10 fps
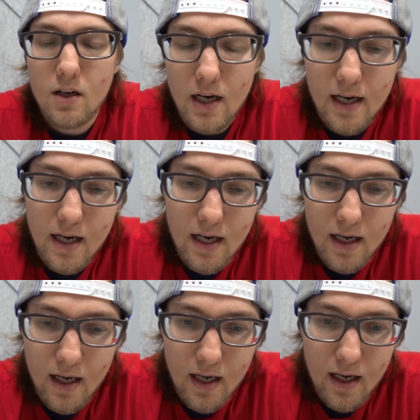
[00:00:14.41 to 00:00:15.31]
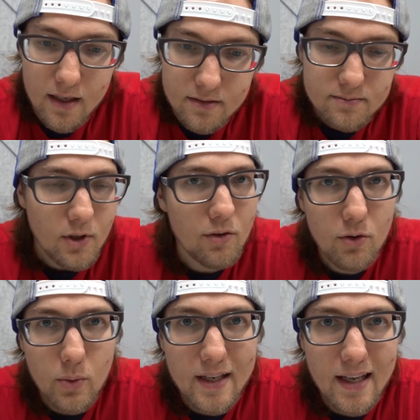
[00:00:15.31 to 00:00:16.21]
over the
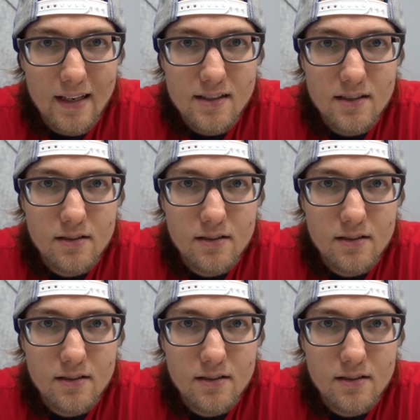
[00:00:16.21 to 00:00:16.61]
weekend,